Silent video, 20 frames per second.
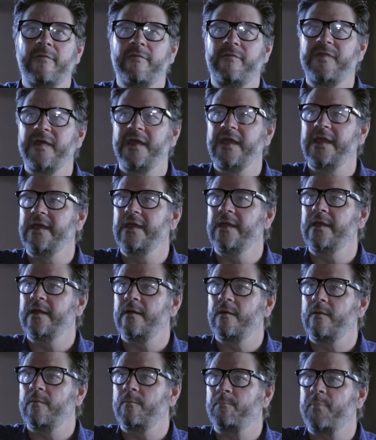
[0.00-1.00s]
the
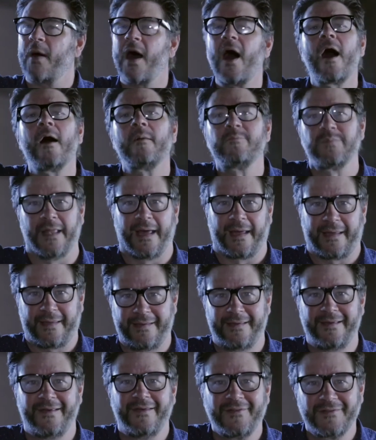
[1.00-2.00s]
public
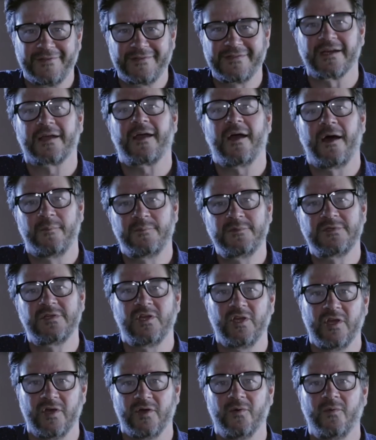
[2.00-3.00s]
to come to
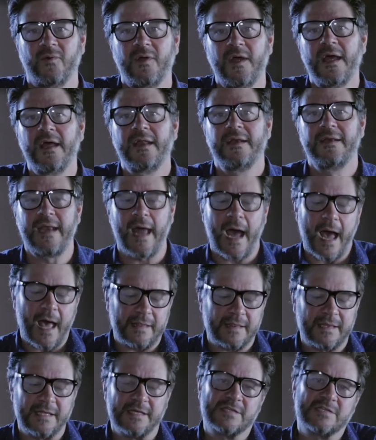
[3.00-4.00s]
you,
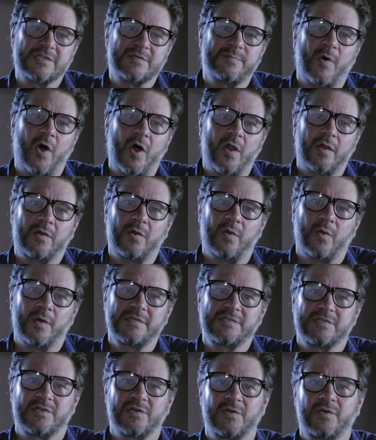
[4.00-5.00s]
not this small
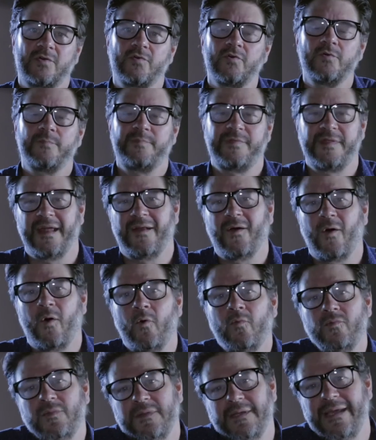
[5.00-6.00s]
cloistered group that
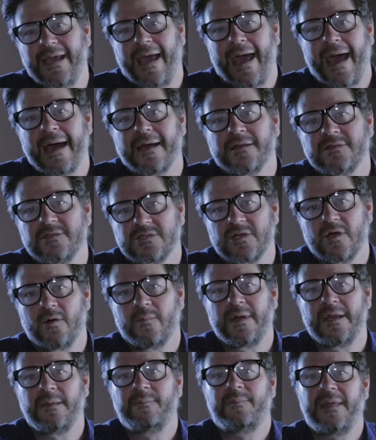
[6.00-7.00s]
only has so
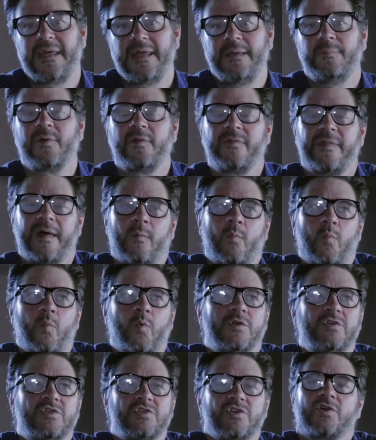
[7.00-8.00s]
many people that
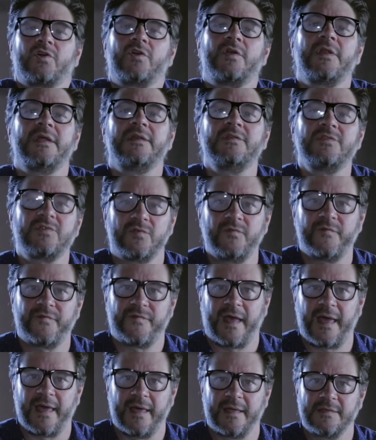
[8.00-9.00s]
would turn into
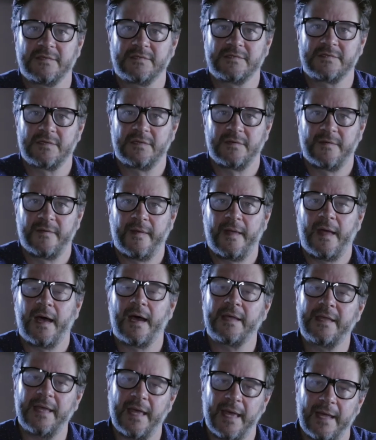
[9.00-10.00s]
fans.
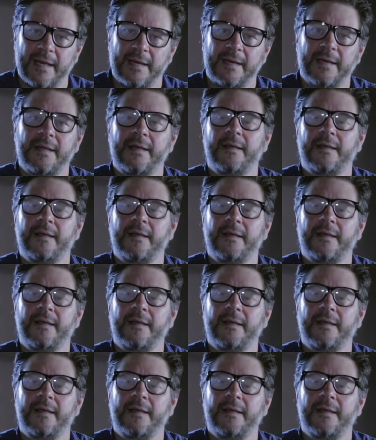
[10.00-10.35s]
Again,